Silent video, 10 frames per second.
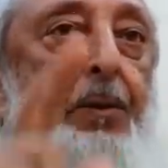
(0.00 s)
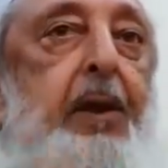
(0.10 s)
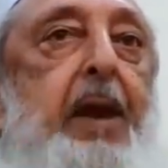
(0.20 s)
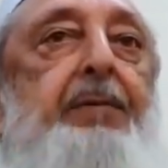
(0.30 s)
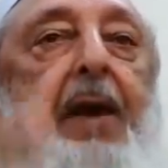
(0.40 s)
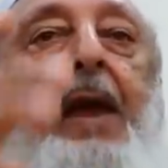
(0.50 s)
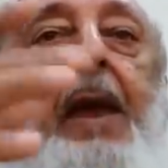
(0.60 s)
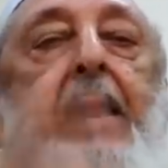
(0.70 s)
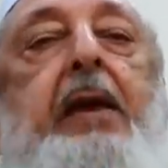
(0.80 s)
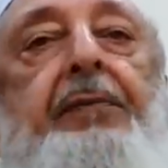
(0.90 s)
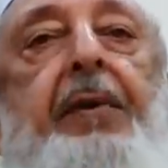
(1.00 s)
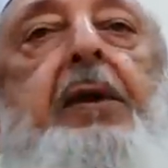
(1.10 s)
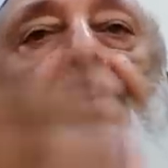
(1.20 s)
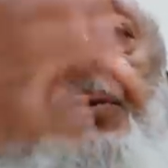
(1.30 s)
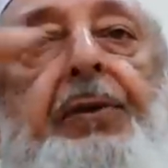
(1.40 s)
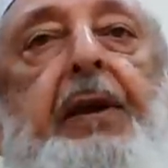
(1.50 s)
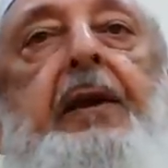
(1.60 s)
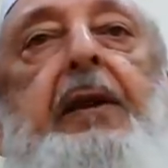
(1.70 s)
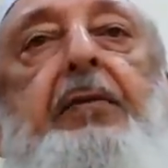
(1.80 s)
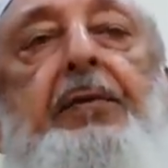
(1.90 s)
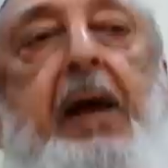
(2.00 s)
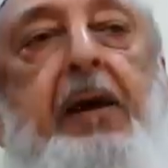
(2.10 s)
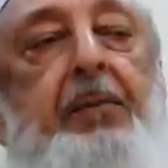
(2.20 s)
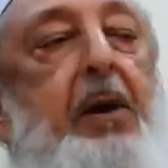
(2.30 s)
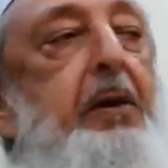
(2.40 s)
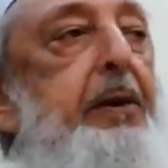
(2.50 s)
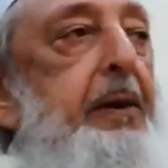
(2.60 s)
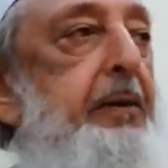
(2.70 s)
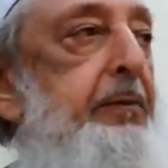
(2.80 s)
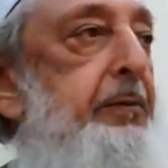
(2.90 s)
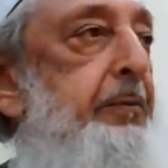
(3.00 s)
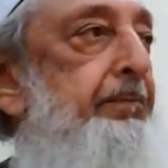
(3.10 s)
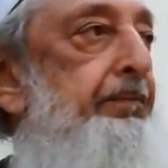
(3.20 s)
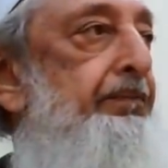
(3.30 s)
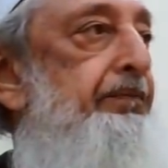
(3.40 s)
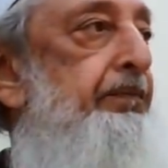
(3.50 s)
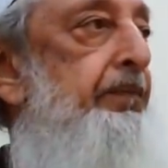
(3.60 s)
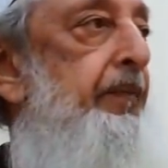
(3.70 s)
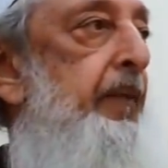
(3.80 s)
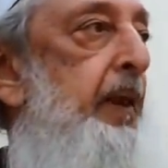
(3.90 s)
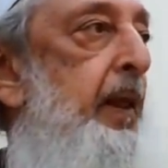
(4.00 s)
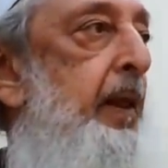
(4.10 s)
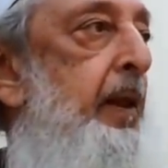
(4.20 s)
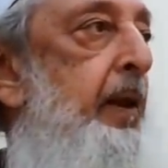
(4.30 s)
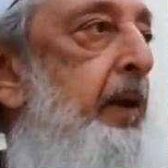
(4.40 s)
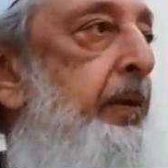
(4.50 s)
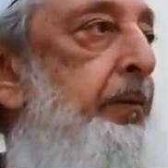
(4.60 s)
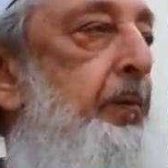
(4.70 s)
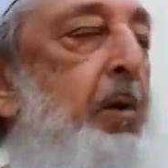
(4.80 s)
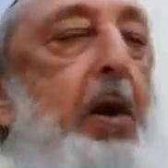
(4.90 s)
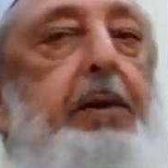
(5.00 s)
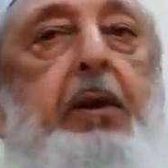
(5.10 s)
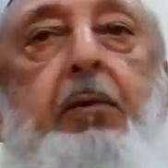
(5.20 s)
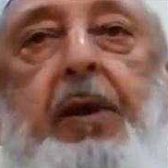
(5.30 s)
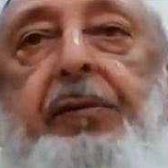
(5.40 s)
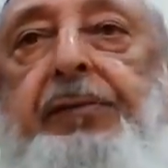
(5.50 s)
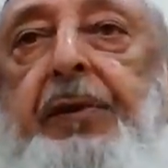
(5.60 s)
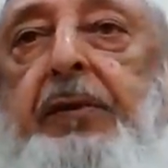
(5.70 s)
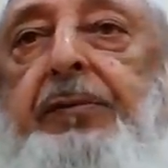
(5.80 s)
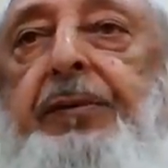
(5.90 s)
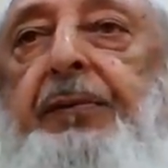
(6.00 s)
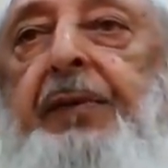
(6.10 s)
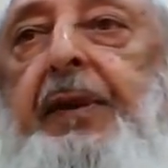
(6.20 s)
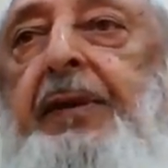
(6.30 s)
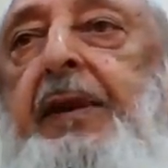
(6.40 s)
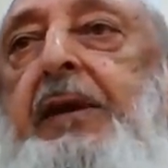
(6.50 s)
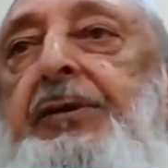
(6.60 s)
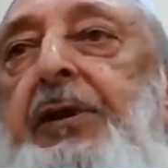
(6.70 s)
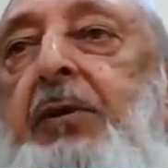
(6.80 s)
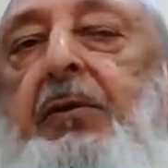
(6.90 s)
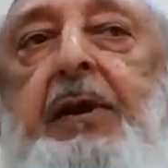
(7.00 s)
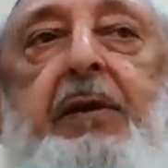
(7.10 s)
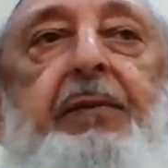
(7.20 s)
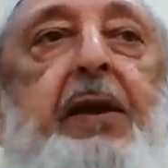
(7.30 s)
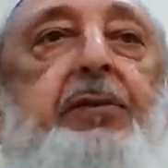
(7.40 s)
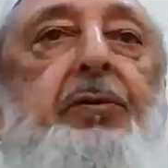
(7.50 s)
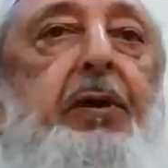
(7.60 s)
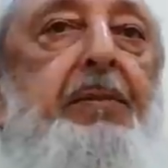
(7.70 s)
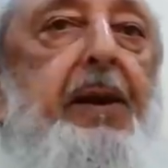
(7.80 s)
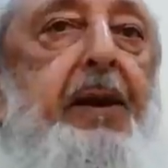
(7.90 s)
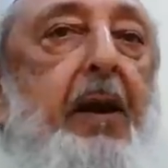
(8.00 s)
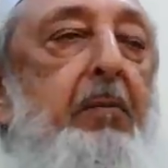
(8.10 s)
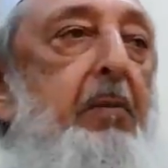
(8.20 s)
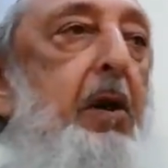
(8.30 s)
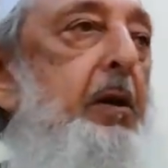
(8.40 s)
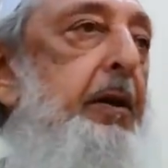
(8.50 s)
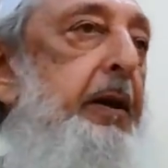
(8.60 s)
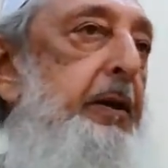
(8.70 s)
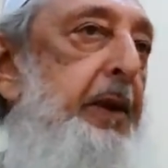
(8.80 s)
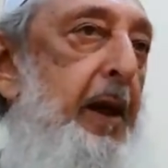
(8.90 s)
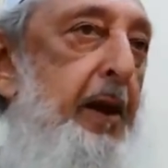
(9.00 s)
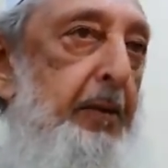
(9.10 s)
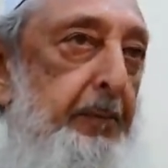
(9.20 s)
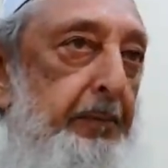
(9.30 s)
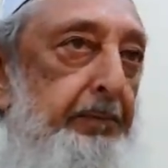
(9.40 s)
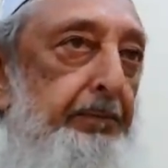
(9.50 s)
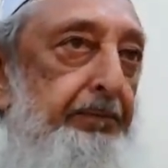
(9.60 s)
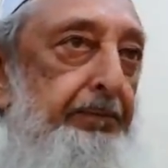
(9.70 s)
to eventually live like monkeys. So modern Western civilization would eventually become monkey town.